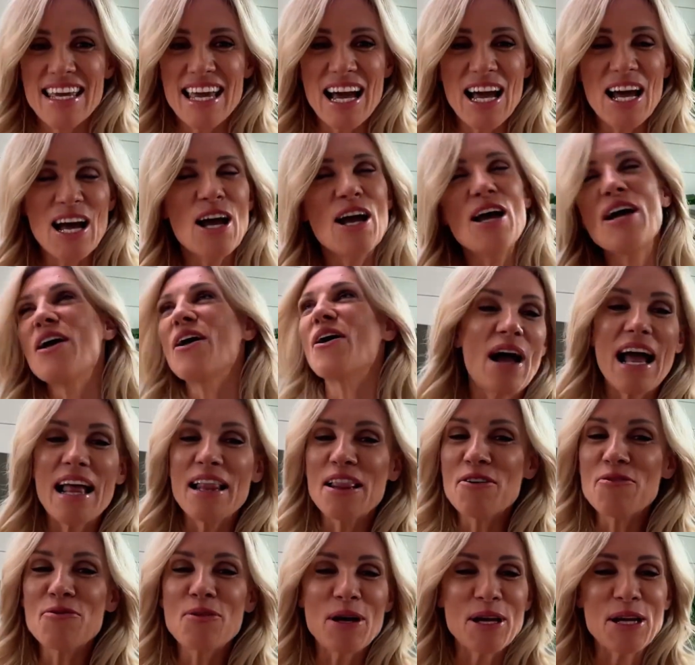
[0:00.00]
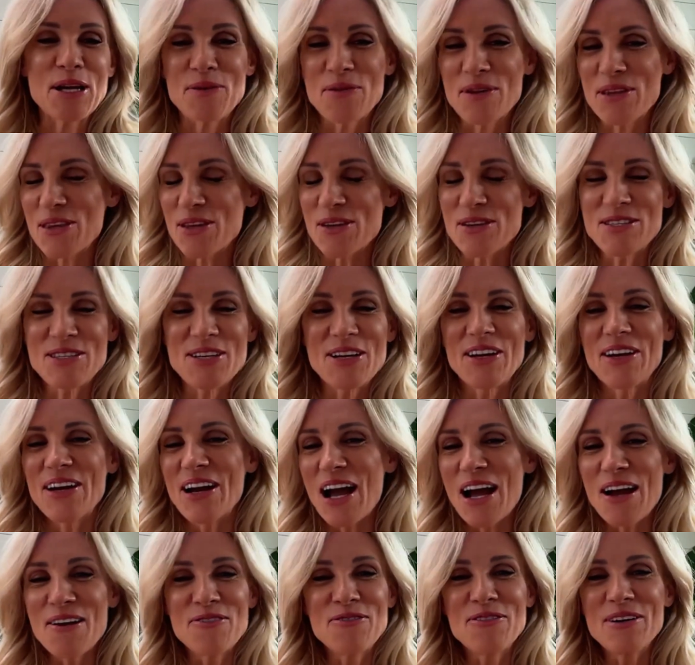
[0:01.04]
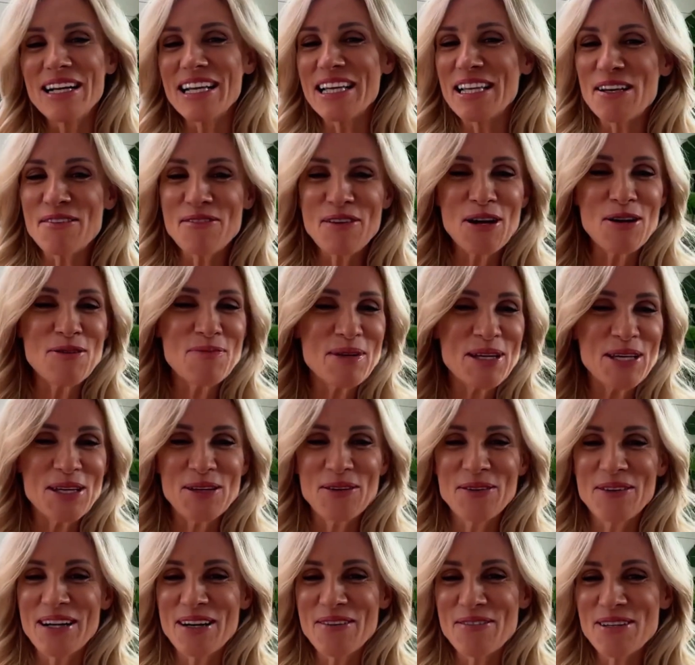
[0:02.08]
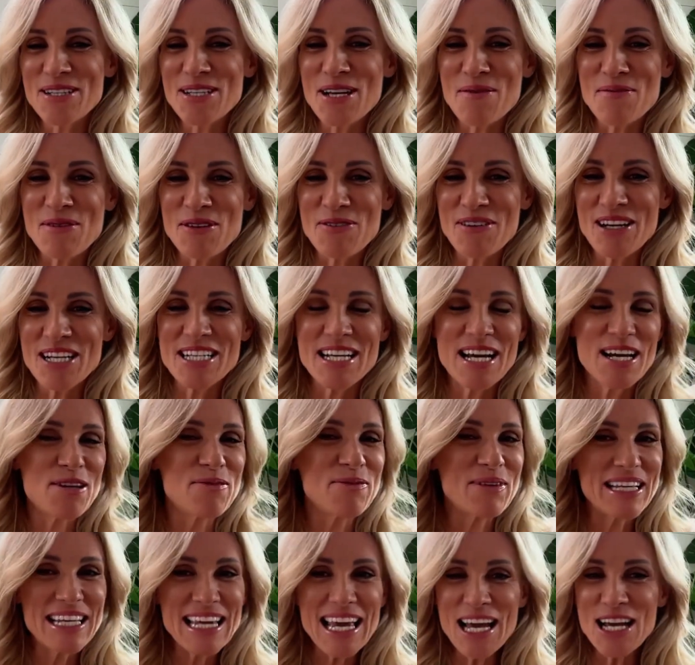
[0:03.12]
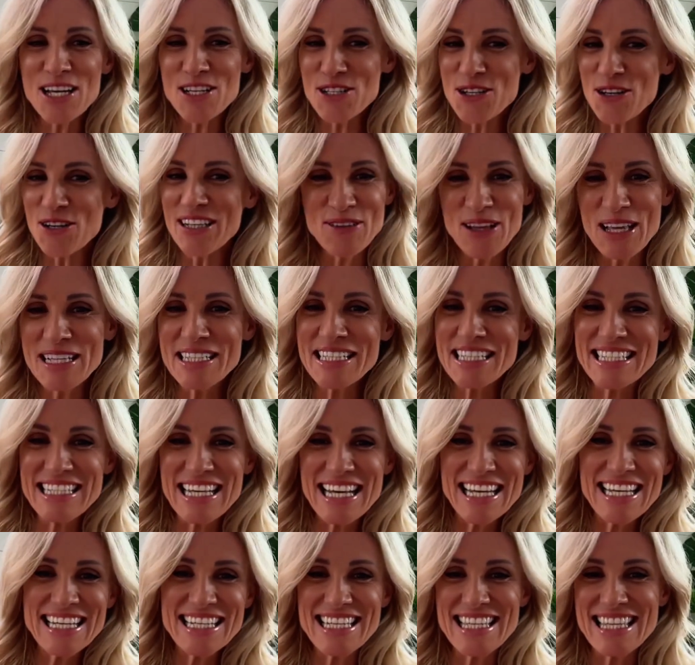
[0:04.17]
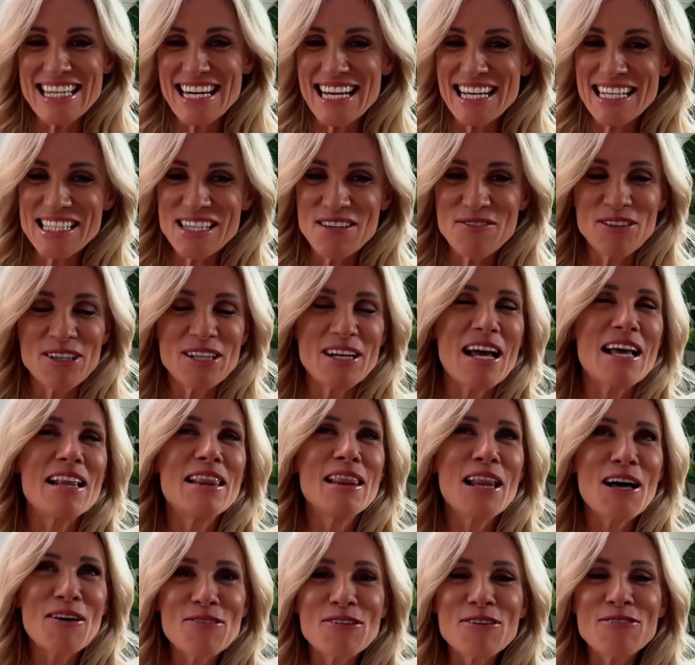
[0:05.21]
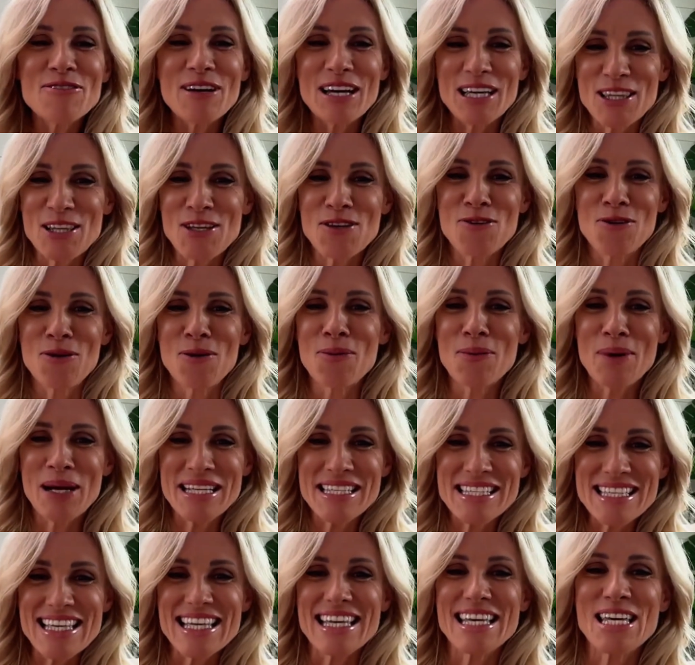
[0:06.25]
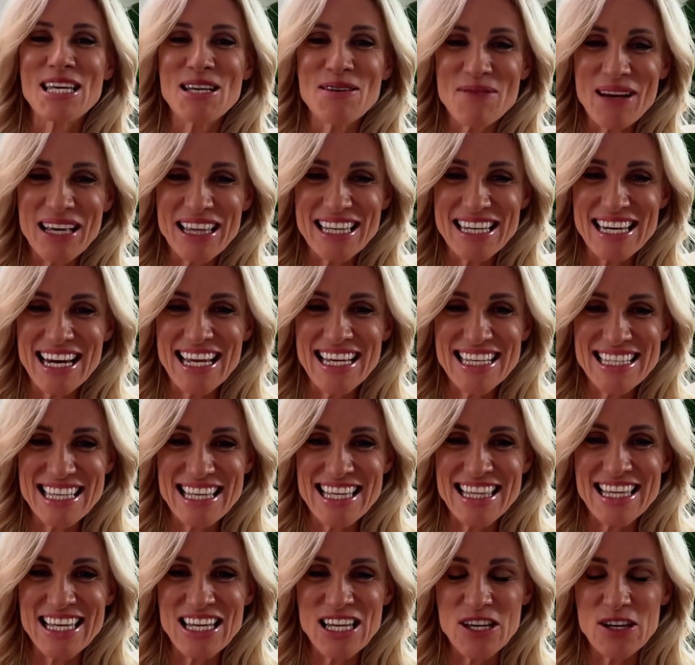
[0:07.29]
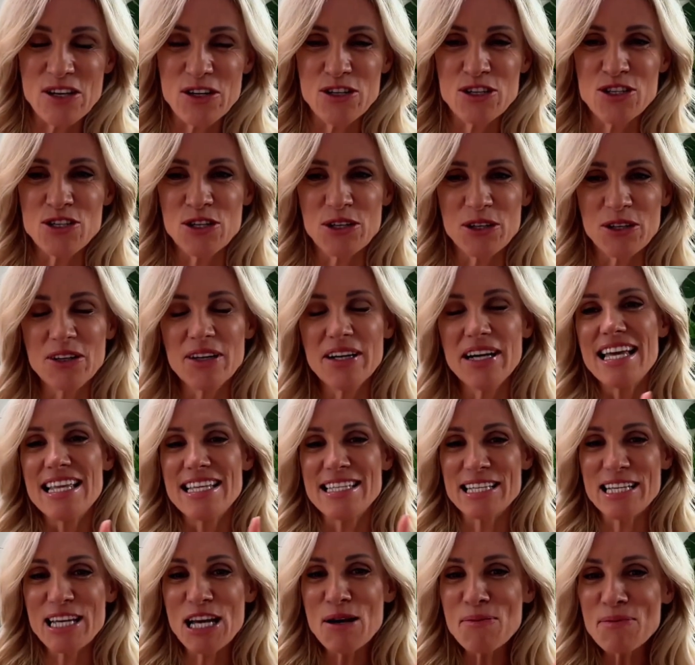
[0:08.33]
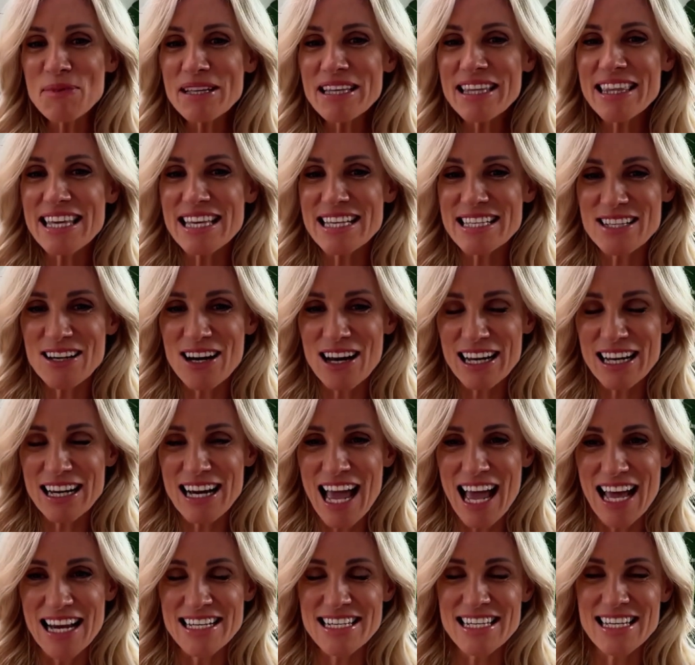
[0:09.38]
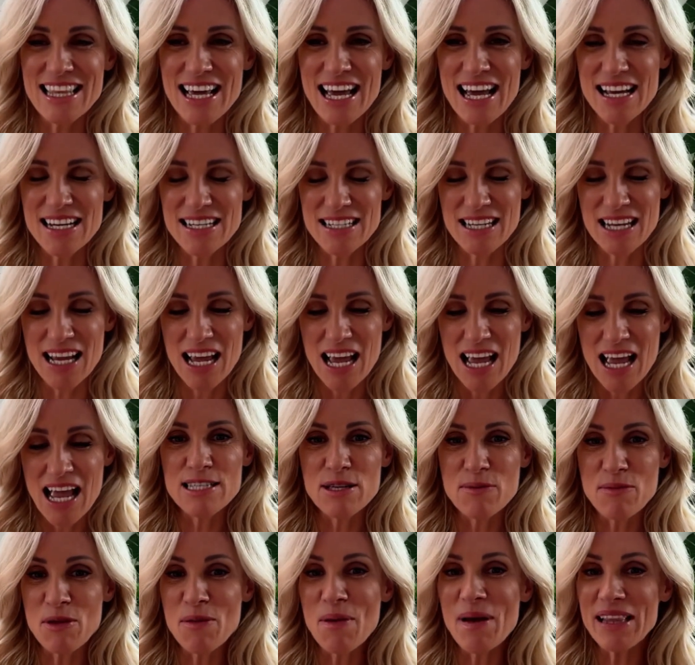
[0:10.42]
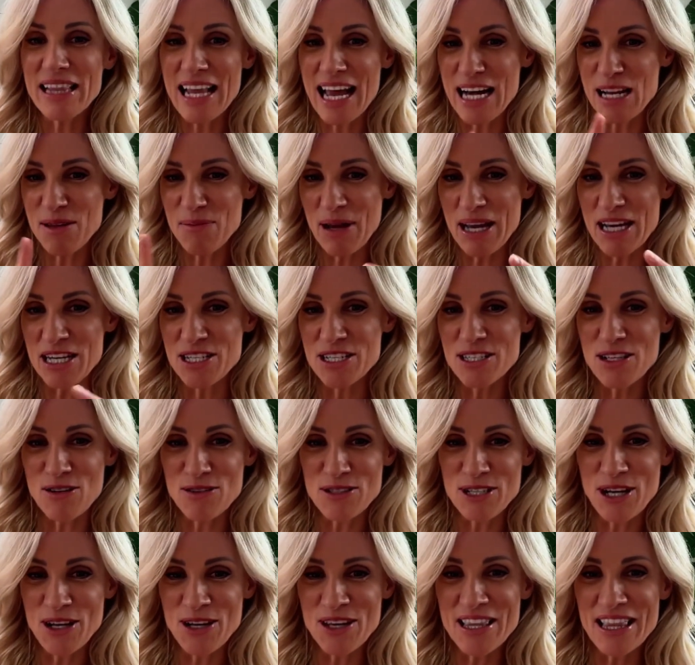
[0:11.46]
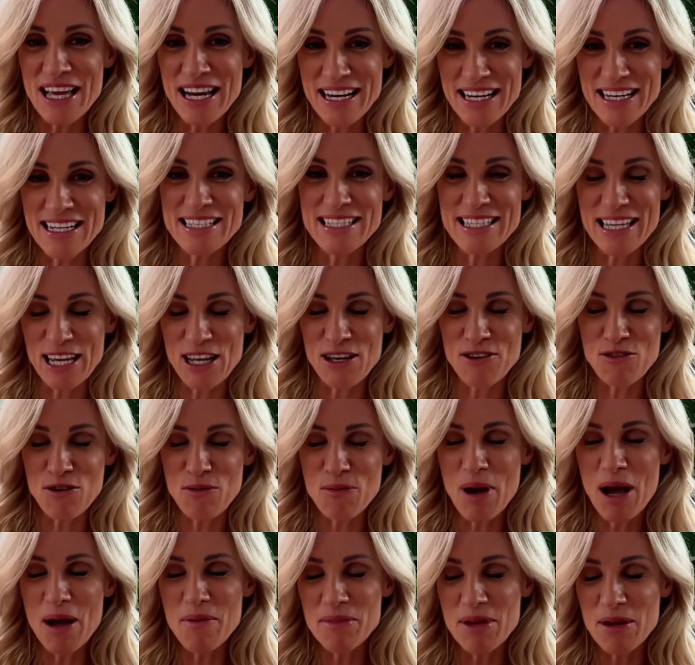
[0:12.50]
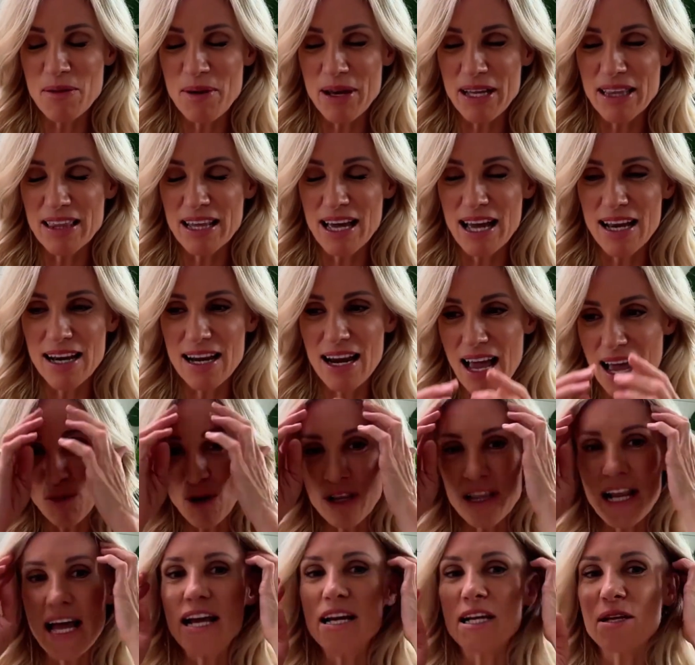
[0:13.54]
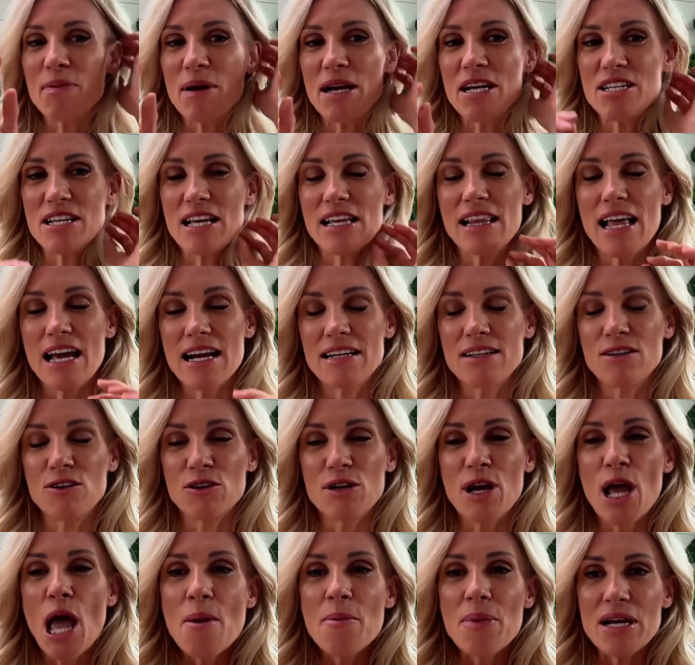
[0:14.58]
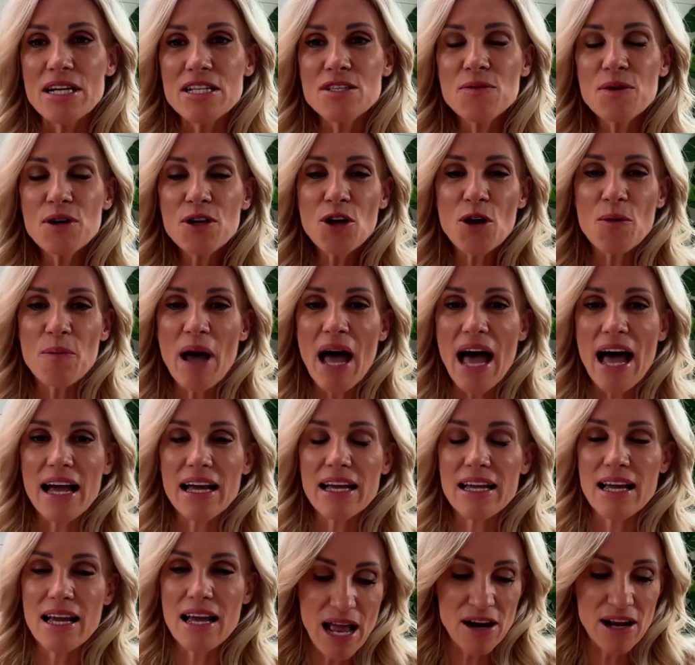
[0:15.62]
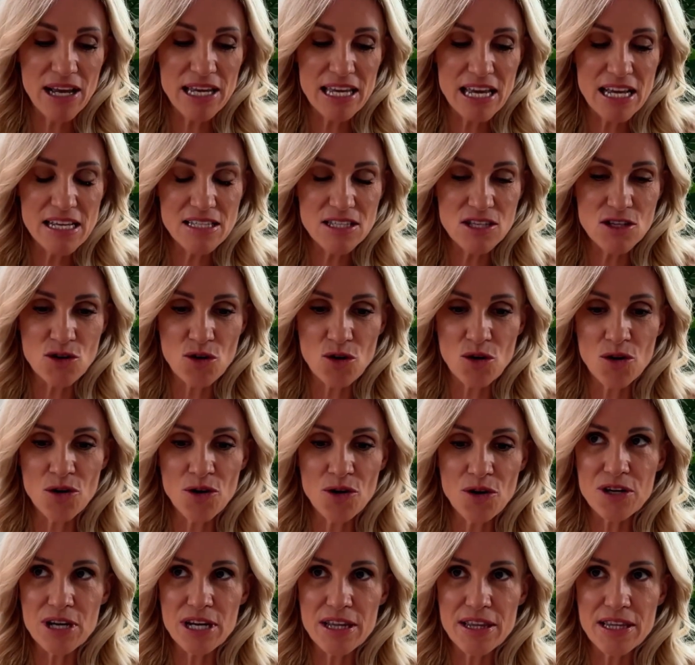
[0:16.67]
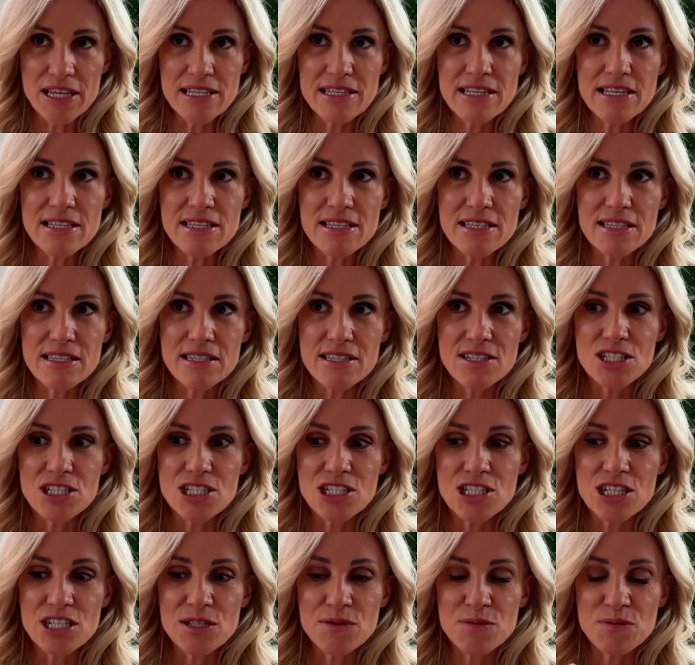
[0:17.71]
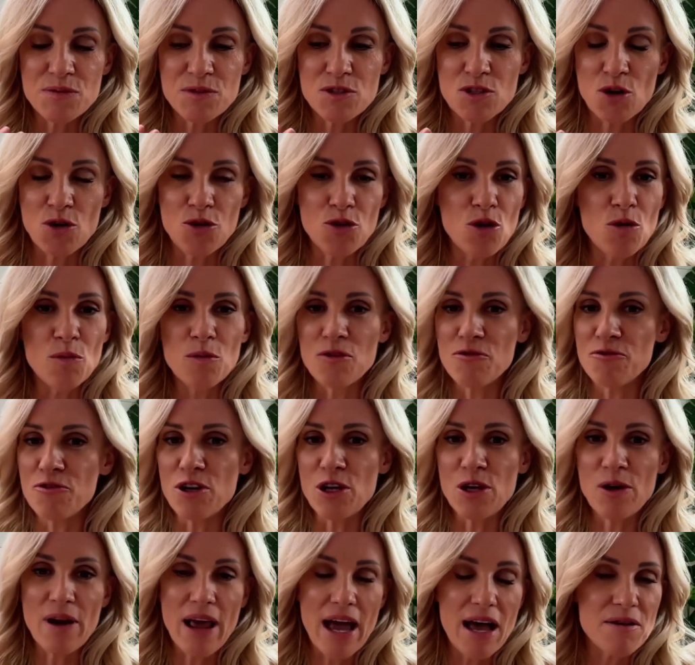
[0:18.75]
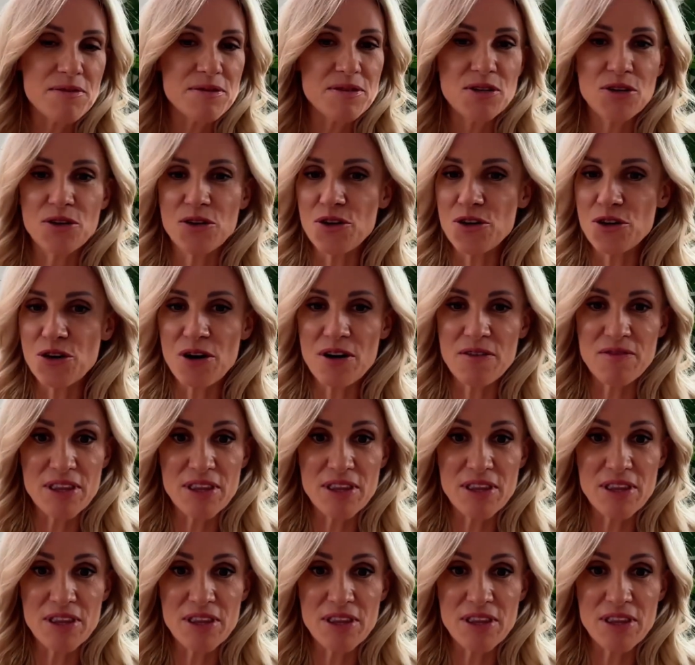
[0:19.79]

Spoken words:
Yeah, I love working with you. So I really love helping you. And every time you reach out, I'm like, yeah, sure, let's take it to the next level. And I love the fact that you're always thinking about the next thing that you can do. There's a couple of things that I can add to that. Something about landing pages. I'll tell you that in a second. Remind me about that, what landing page they landed on. But I just want to go back. And I guess this is just so normal for you now. So you don't